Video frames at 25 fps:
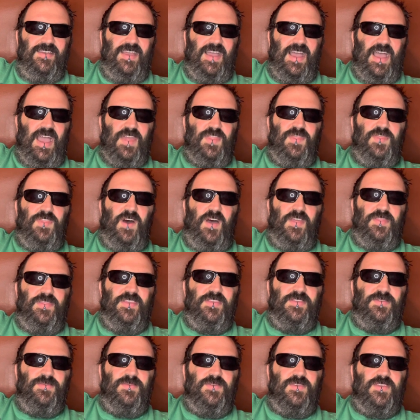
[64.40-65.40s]
I thought
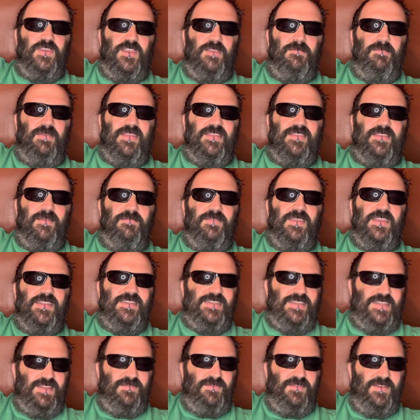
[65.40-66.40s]
this was going to be something
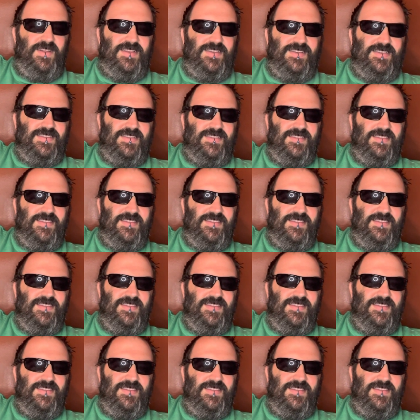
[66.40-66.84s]
different.